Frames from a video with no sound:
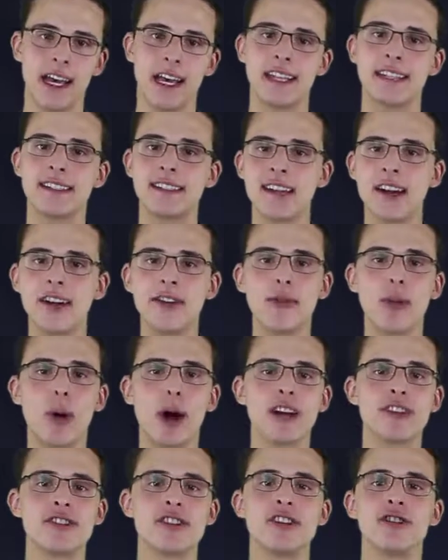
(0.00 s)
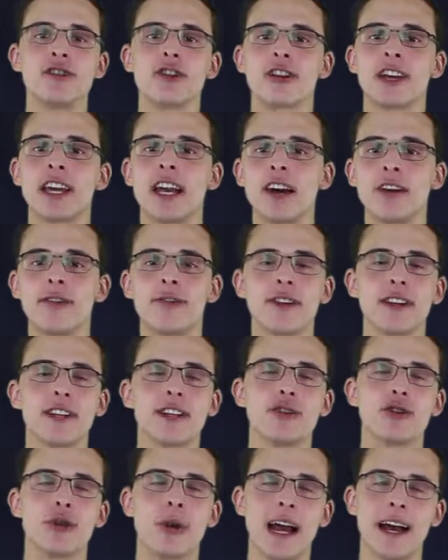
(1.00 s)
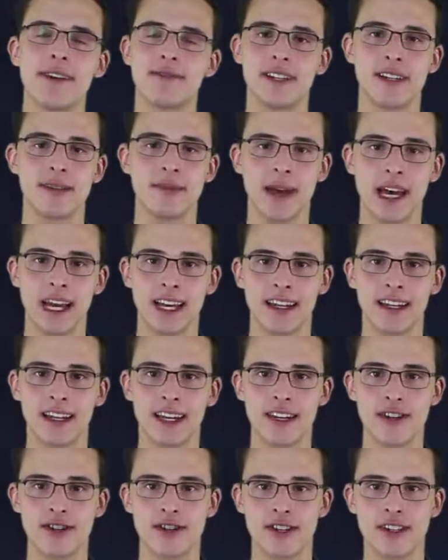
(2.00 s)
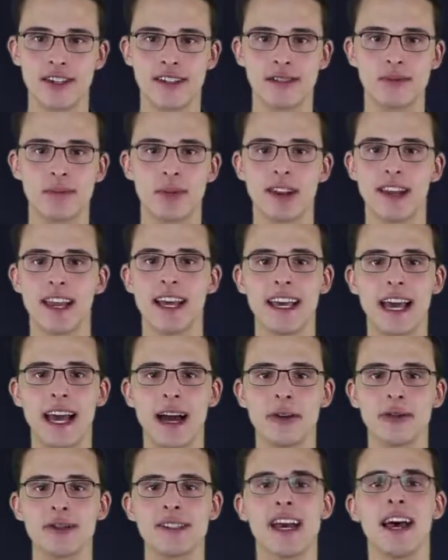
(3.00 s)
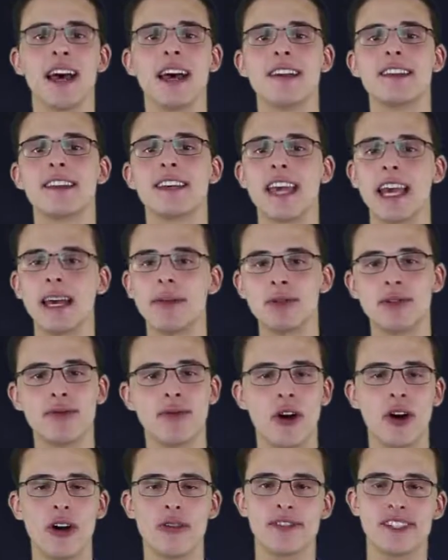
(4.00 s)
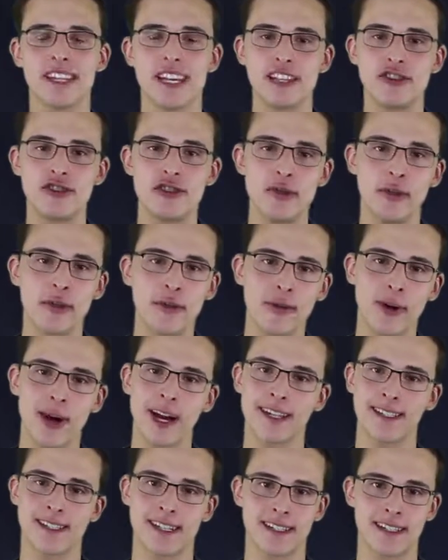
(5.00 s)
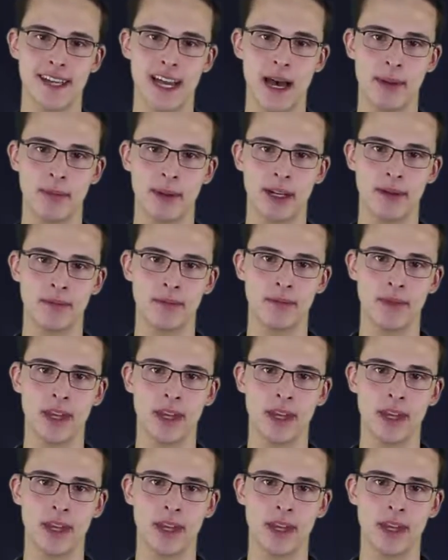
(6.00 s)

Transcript: Instead of watching your carefully crafted machinations play out, the game devolves into frantic tapping.